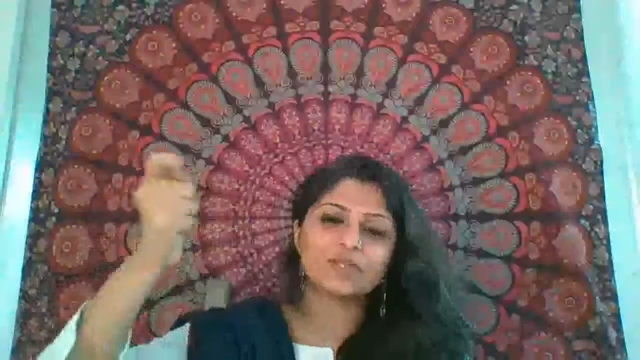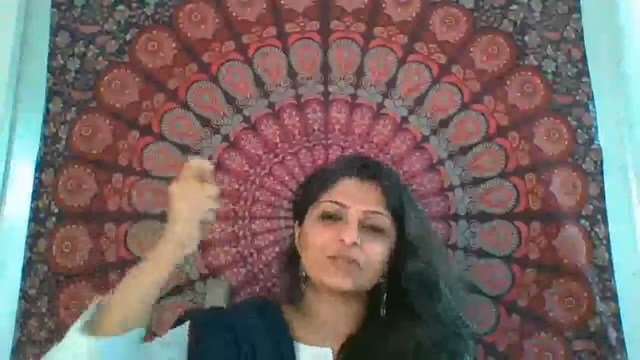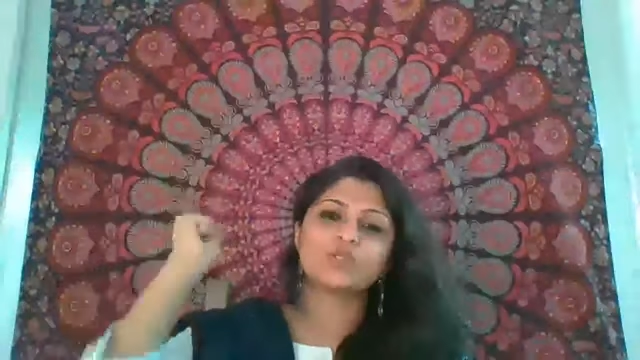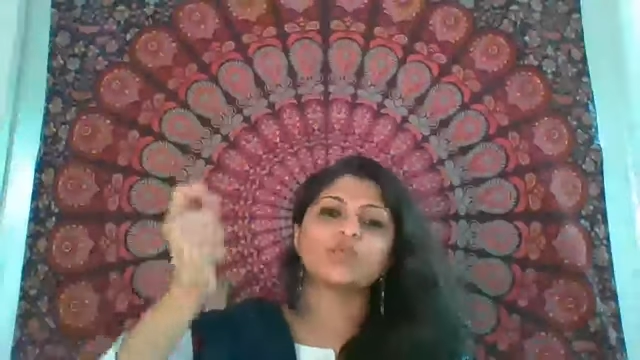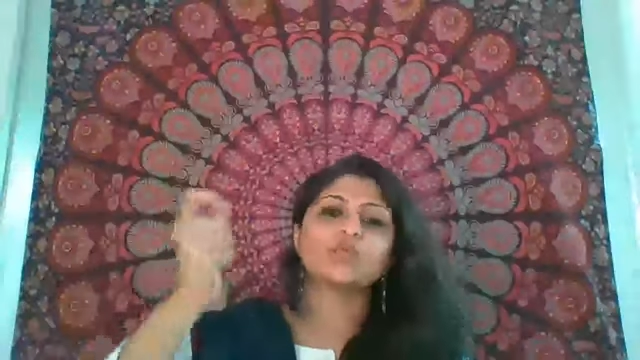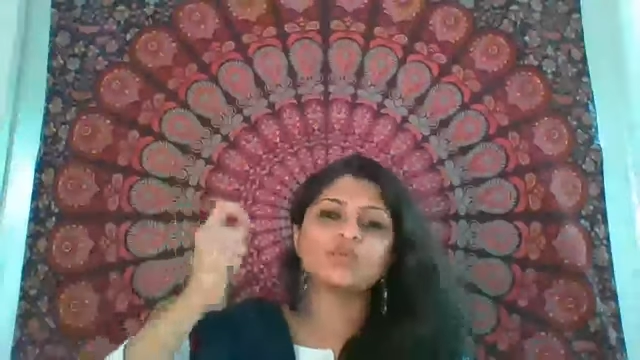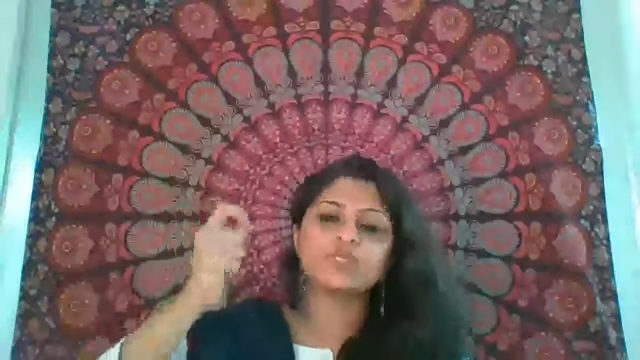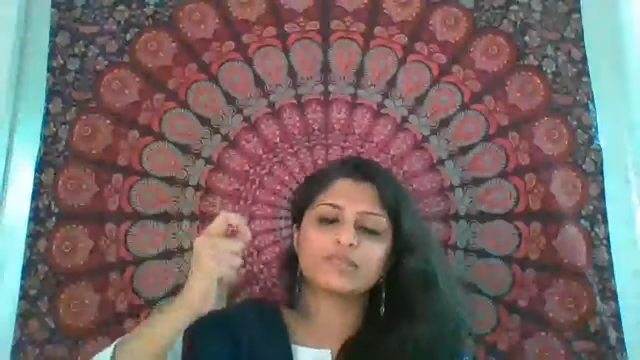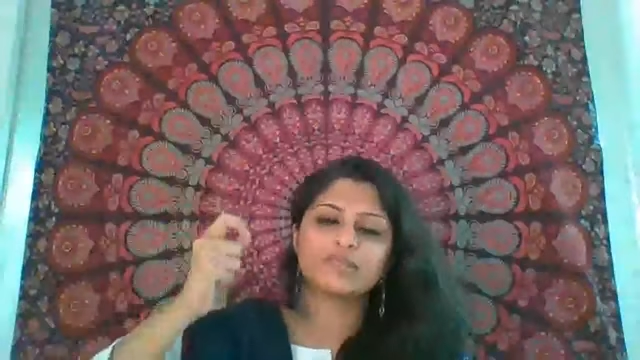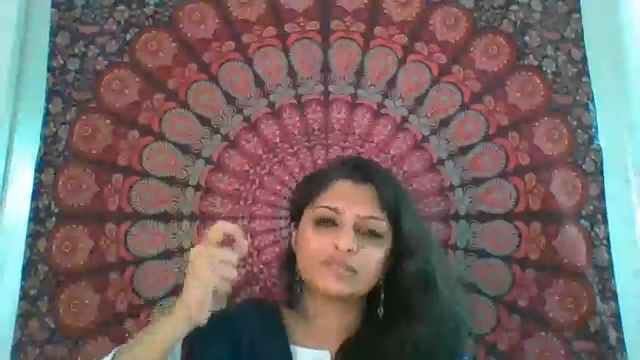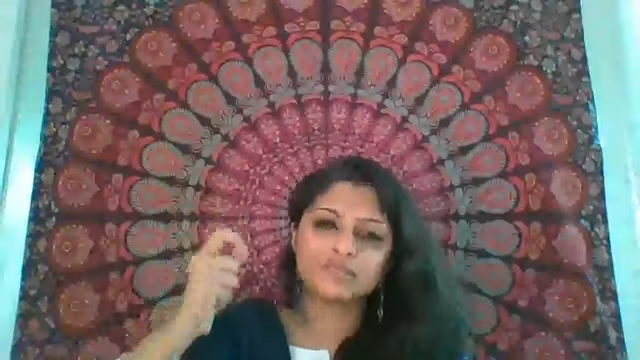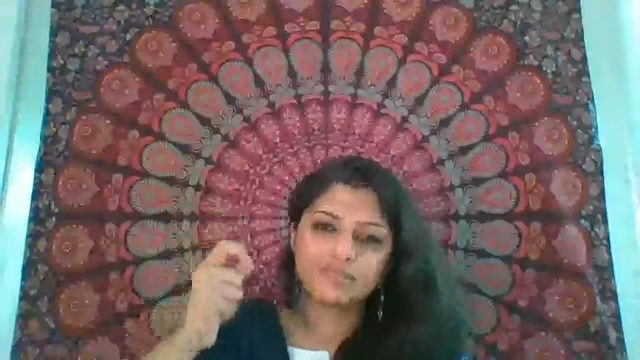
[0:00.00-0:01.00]
to the
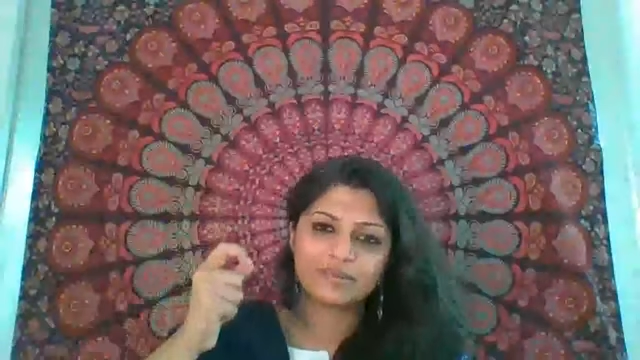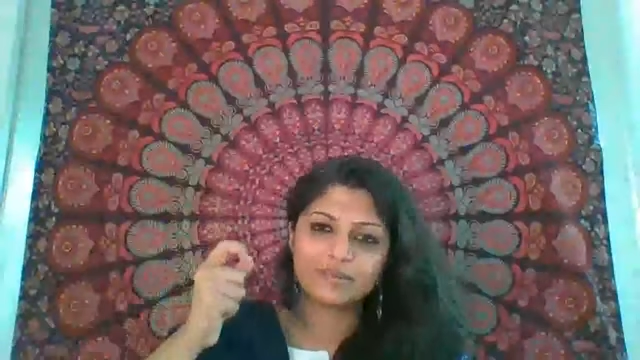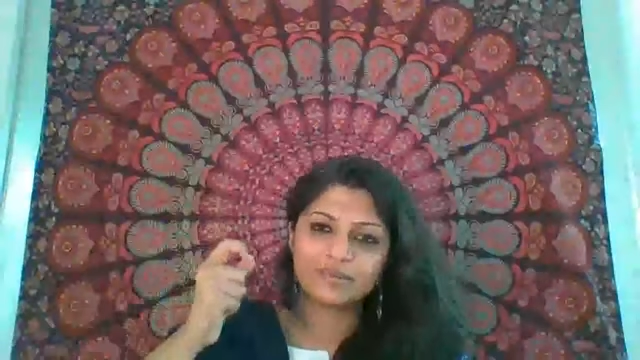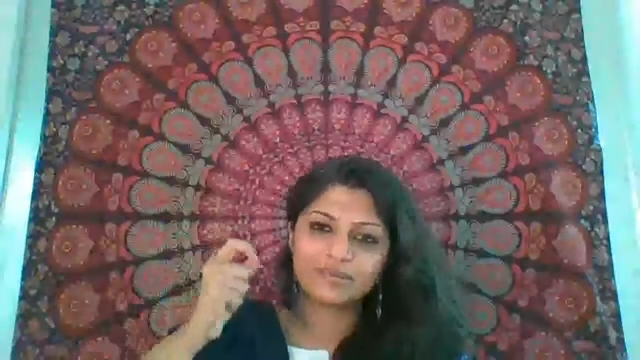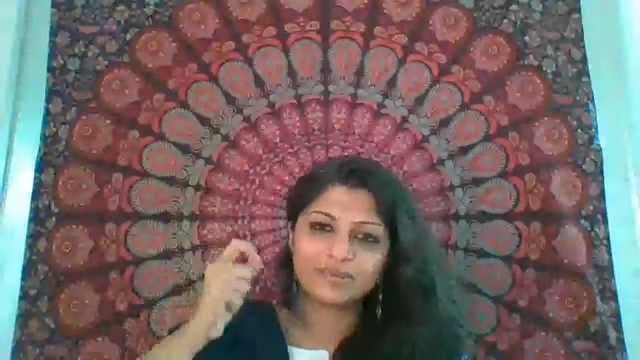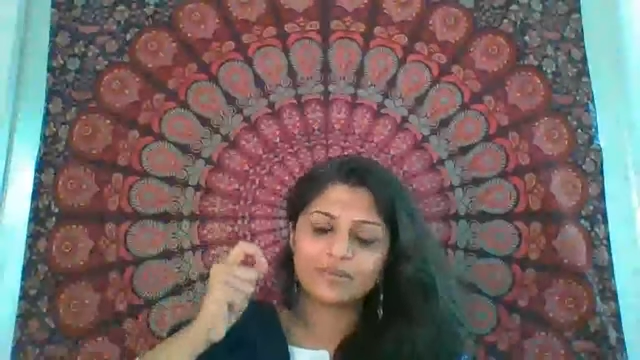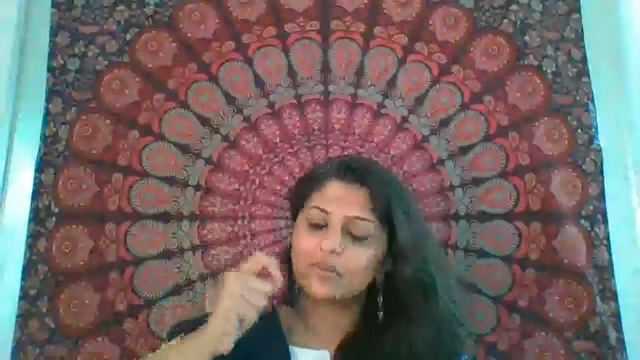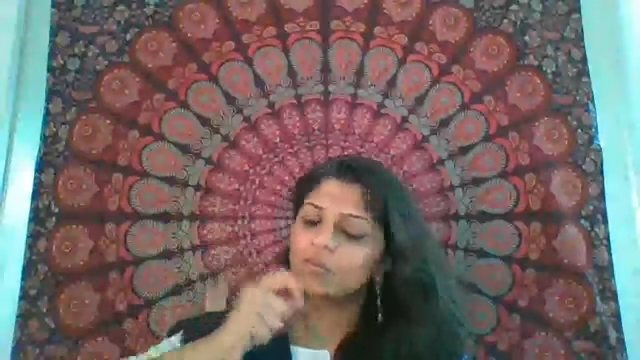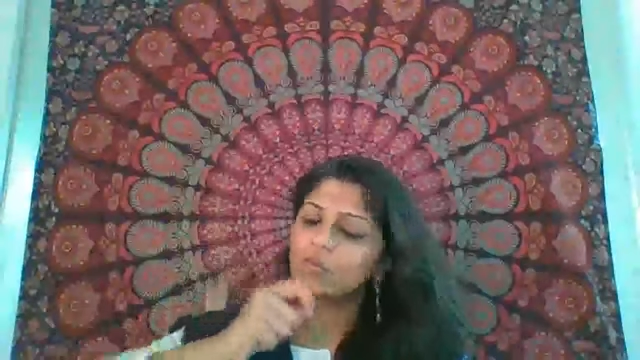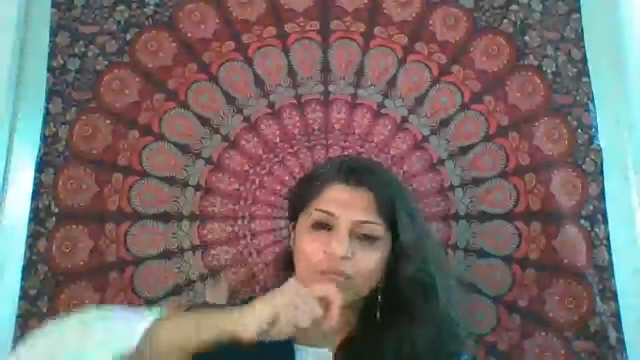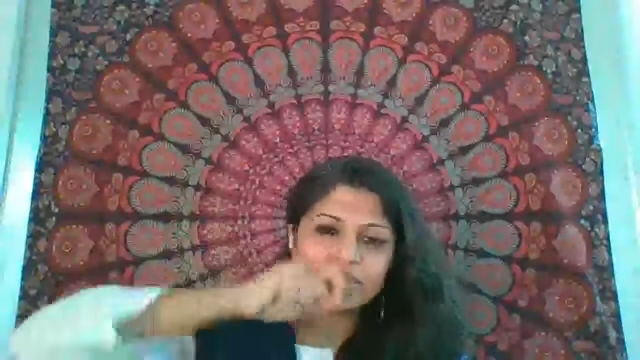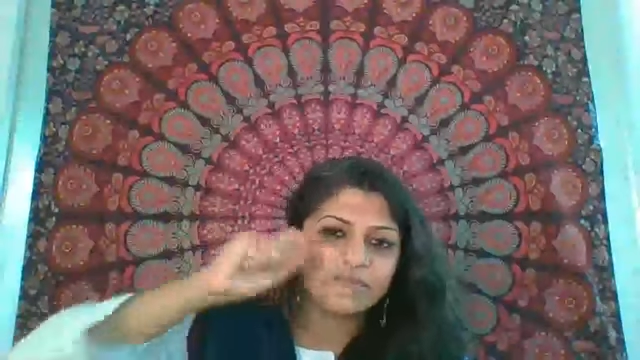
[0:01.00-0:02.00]
source,
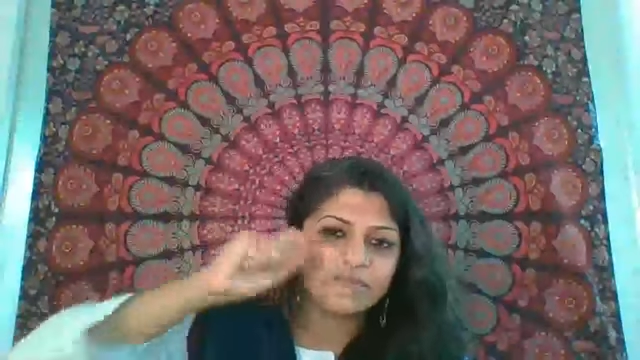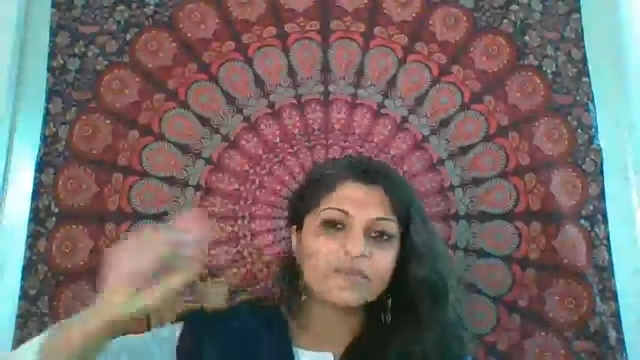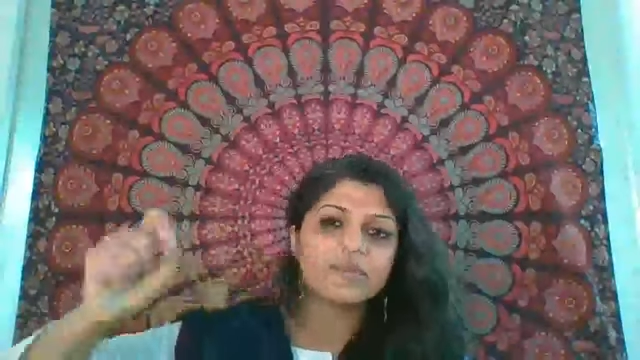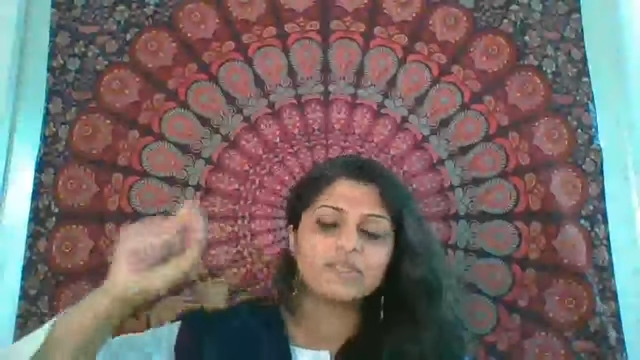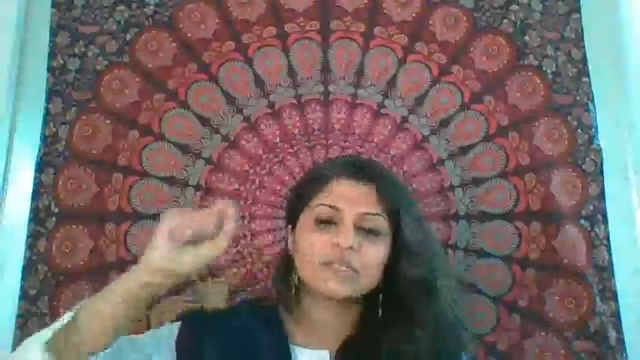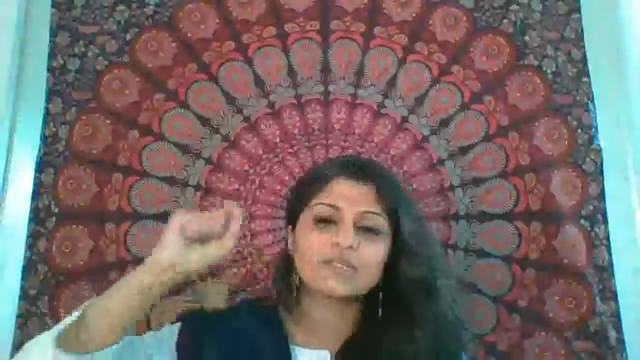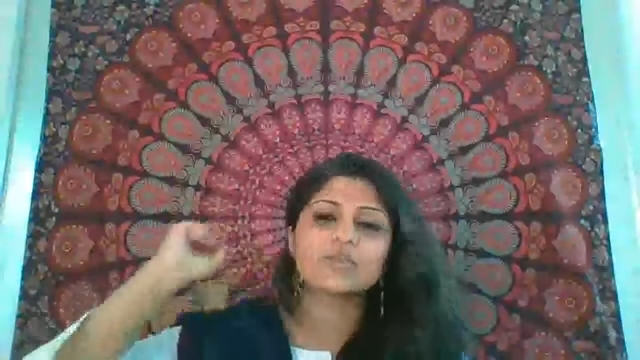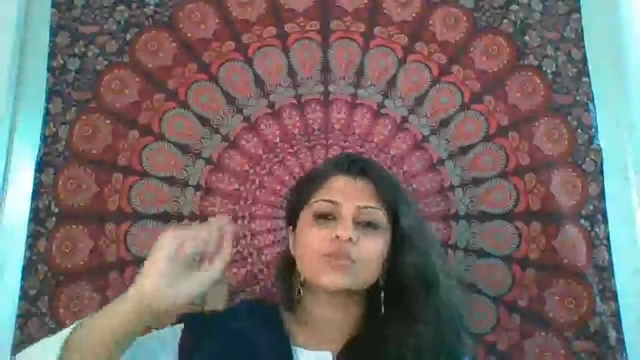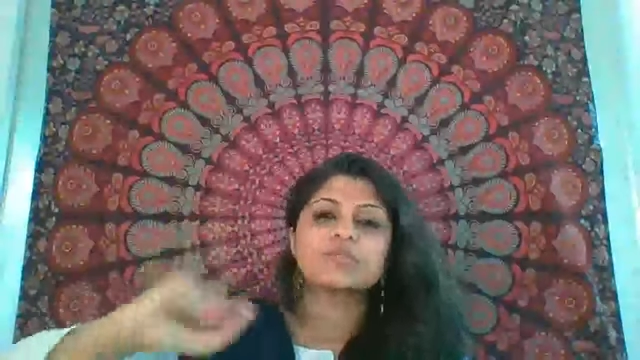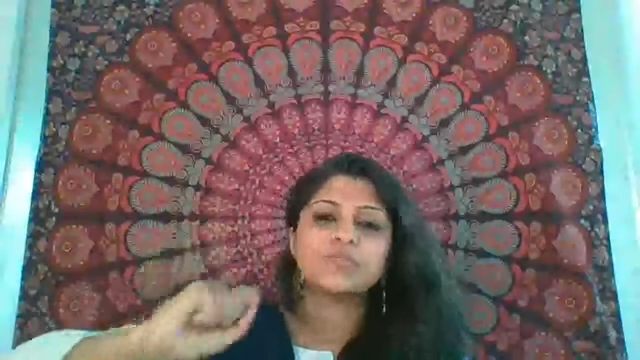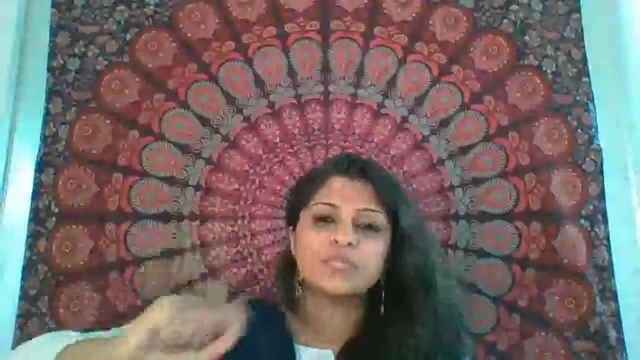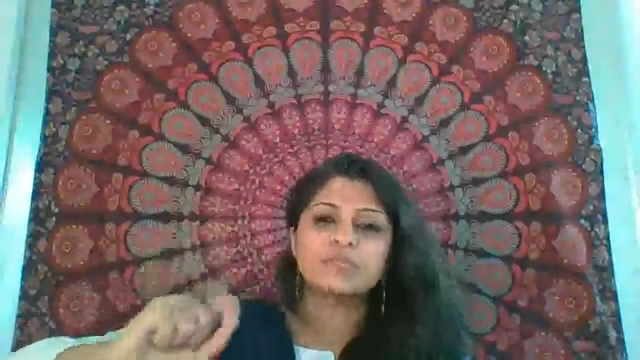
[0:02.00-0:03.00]
whatever the
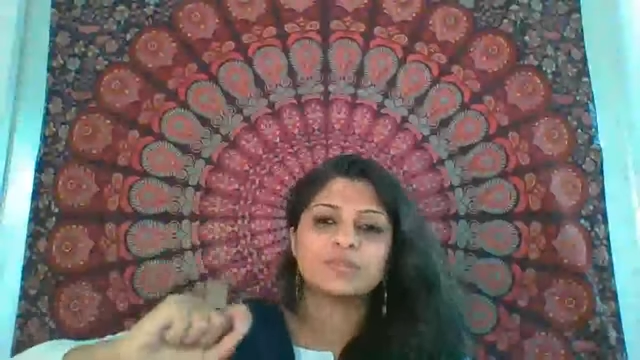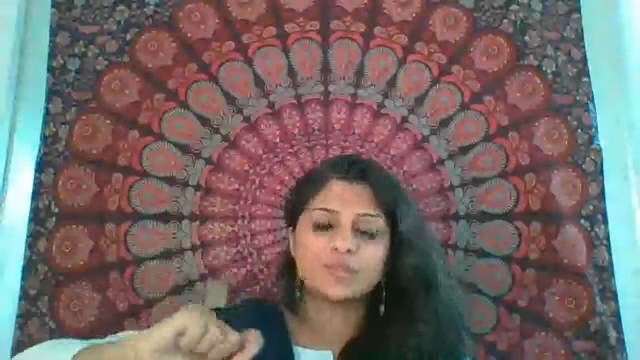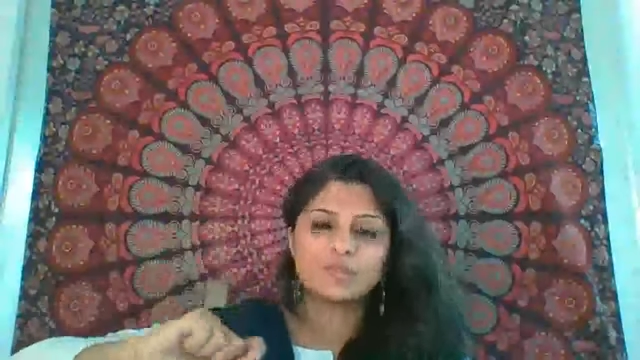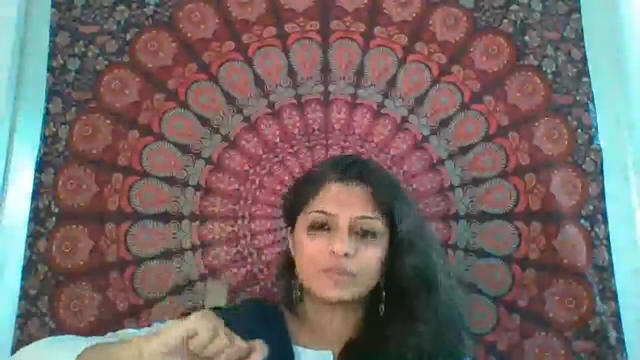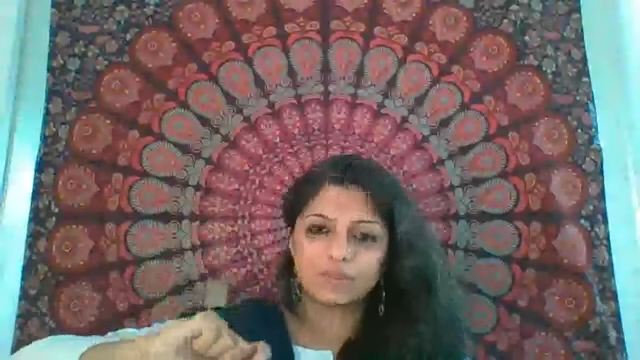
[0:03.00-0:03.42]
source means to you.